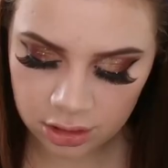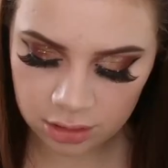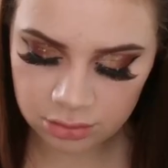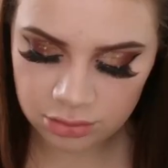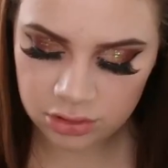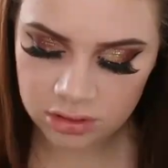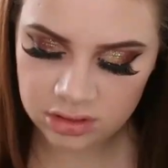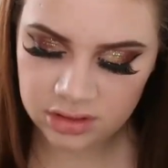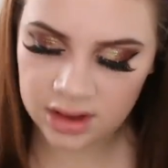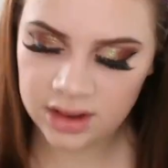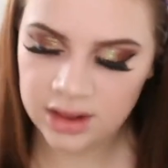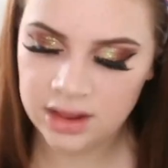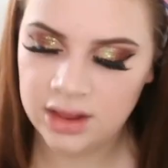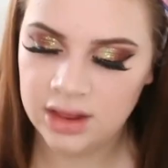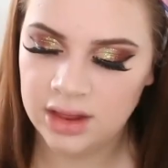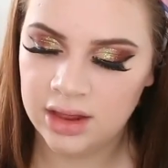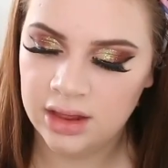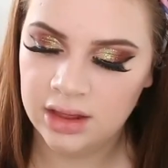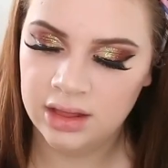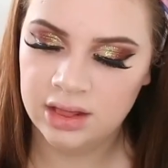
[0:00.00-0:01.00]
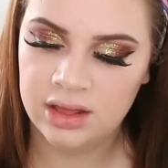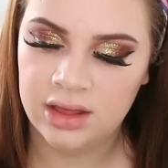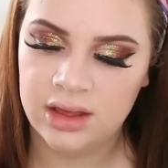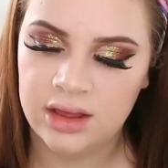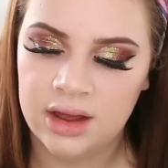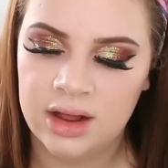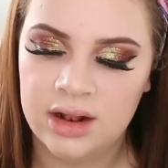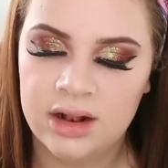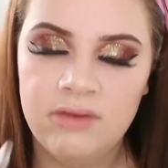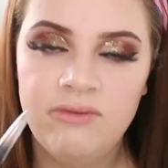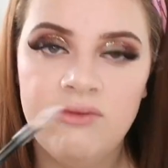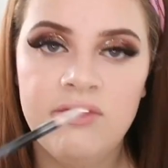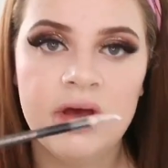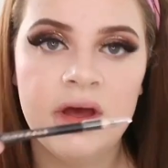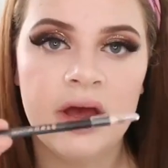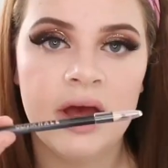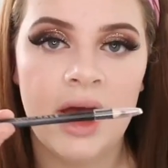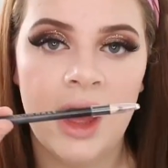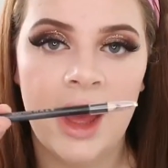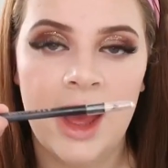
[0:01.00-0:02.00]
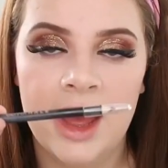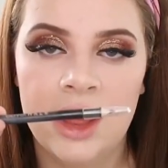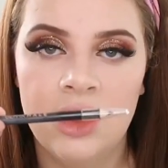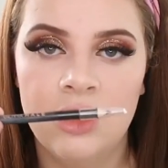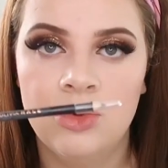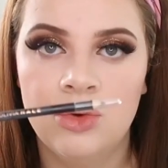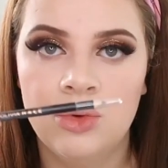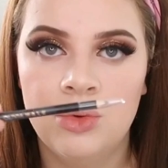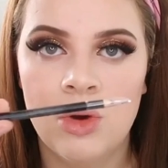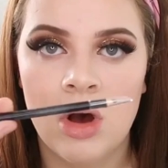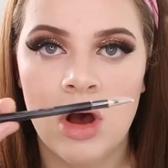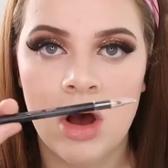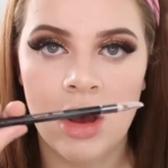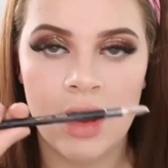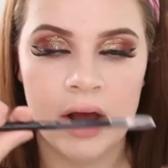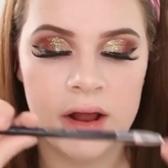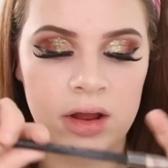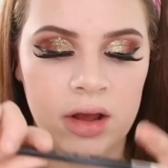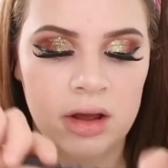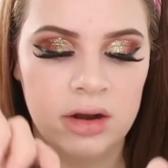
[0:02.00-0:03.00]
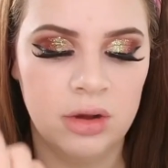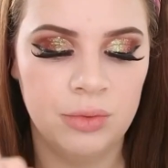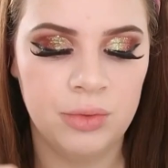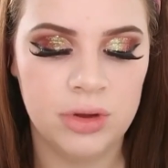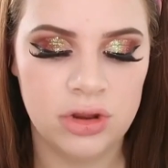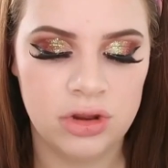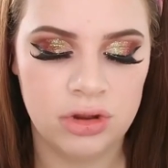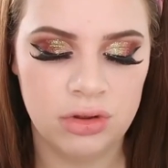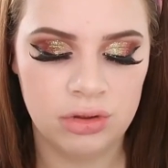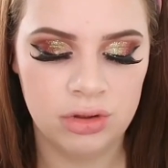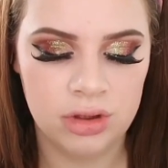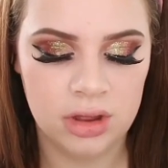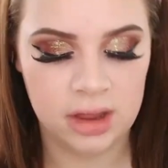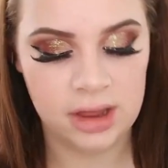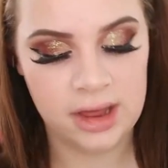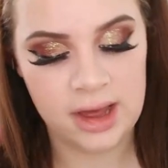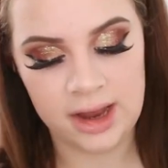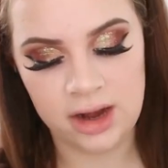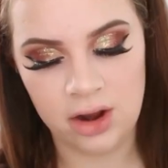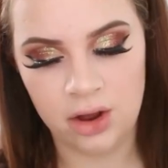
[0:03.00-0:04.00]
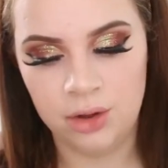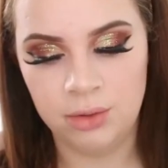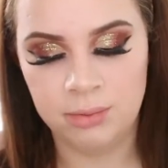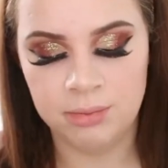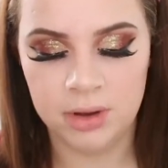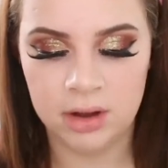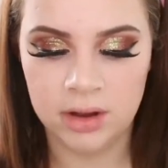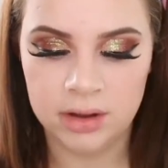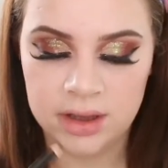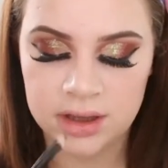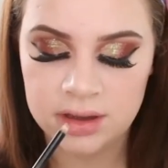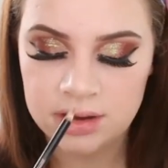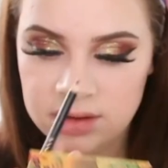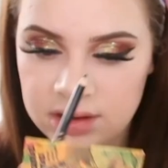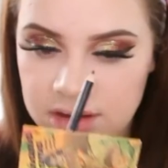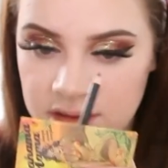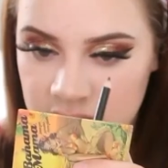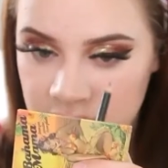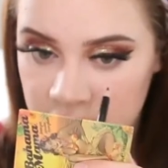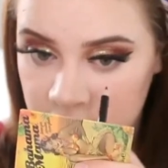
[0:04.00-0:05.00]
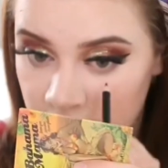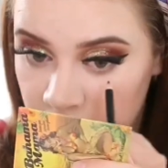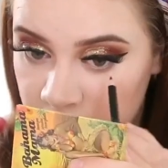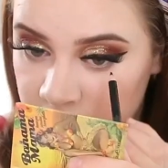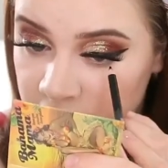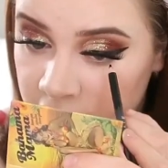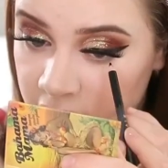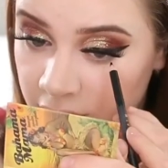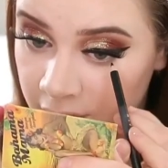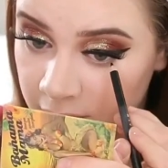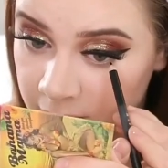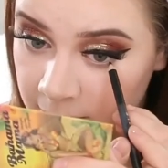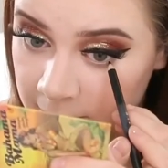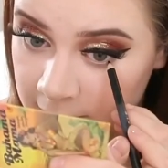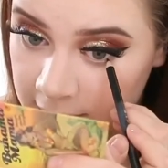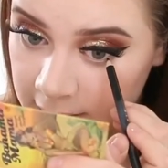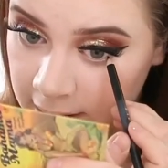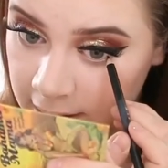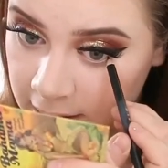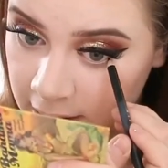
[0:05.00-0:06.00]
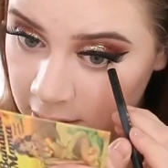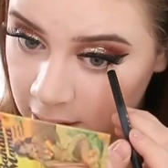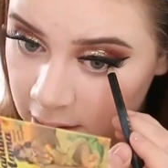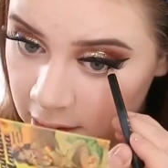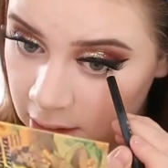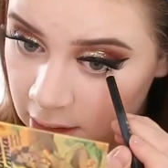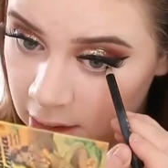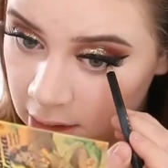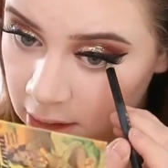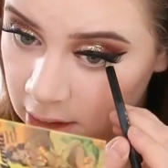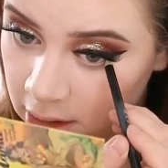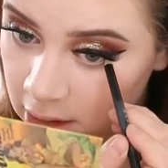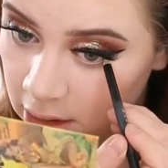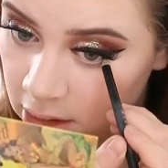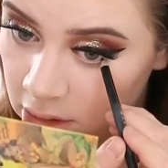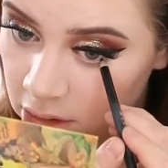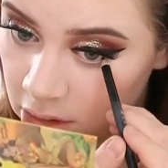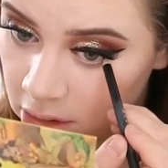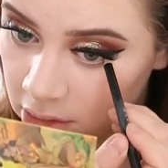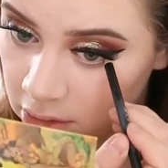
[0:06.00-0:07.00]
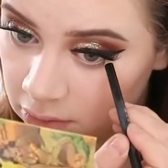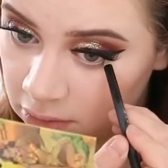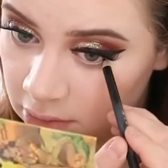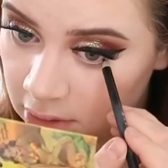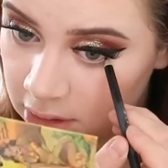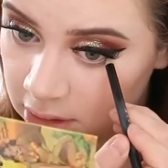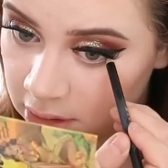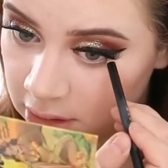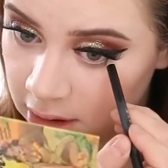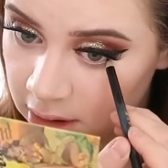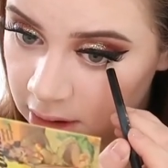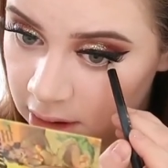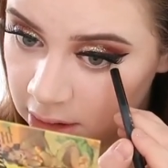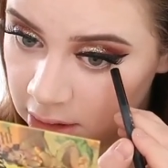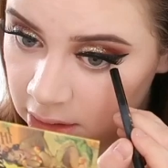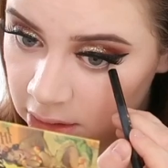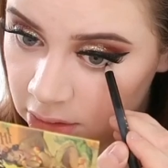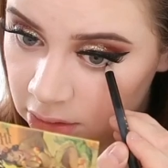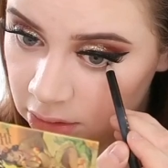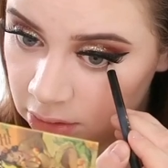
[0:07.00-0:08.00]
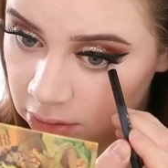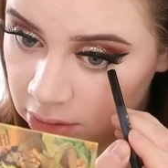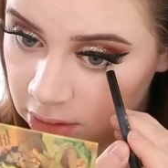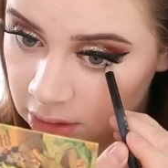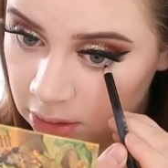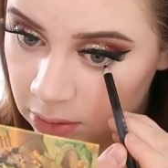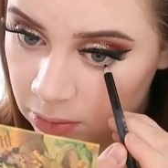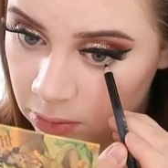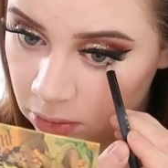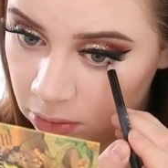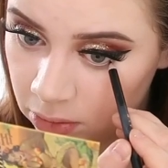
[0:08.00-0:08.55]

So I'm just taking the Olivia Hale eyeliner, which you can get in Home Bargains. It's 99p. Just going to run that into the